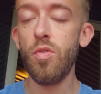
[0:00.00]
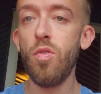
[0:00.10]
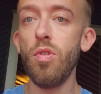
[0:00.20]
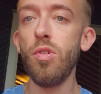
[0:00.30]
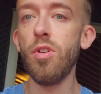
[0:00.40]

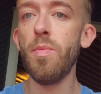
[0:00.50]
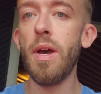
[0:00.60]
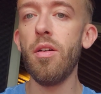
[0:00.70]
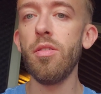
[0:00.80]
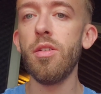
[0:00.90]
or learn
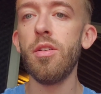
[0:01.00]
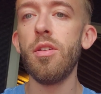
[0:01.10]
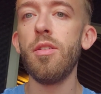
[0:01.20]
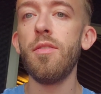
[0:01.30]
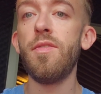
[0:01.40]
about
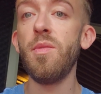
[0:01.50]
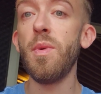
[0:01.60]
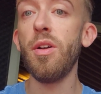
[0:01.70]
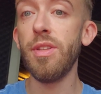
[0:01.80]
female